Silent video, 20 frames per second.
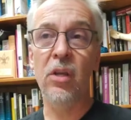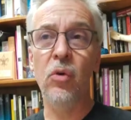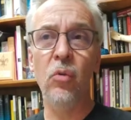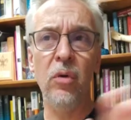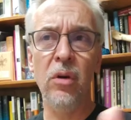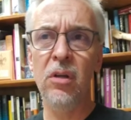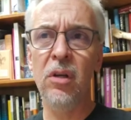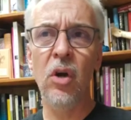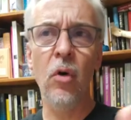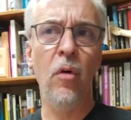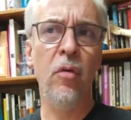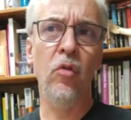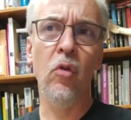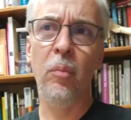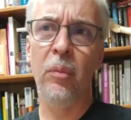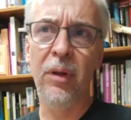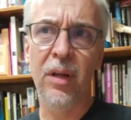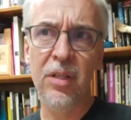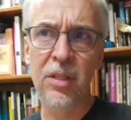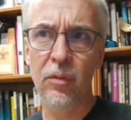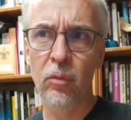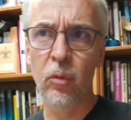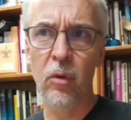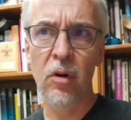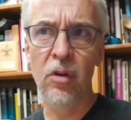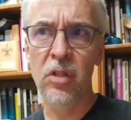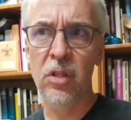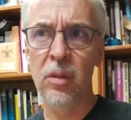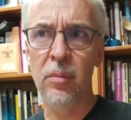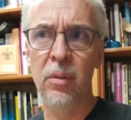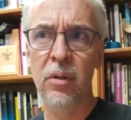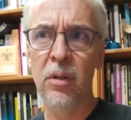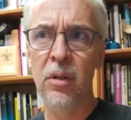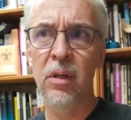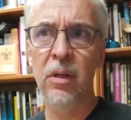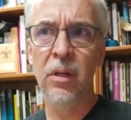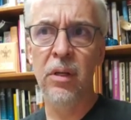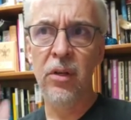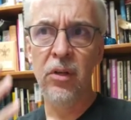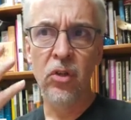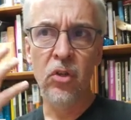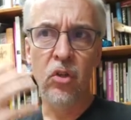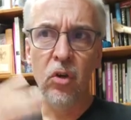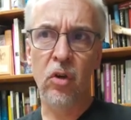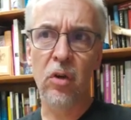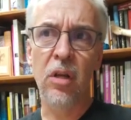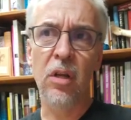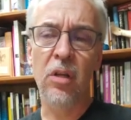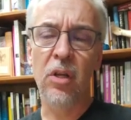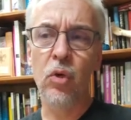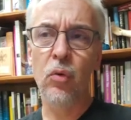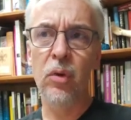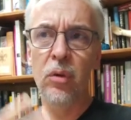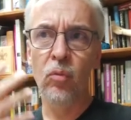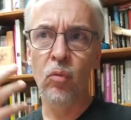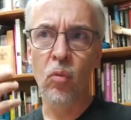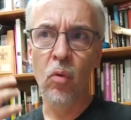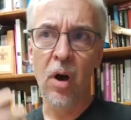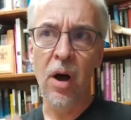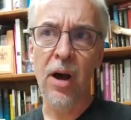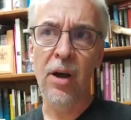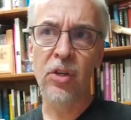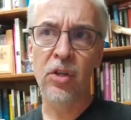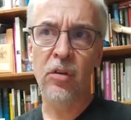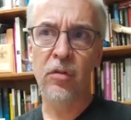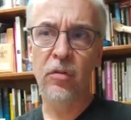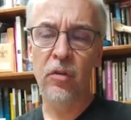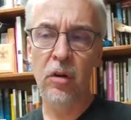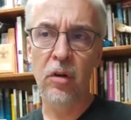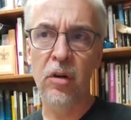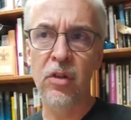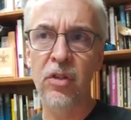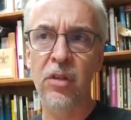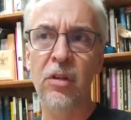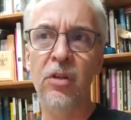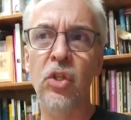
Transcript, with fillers: You wouldn't go into a place of worship dirty, you would wash first.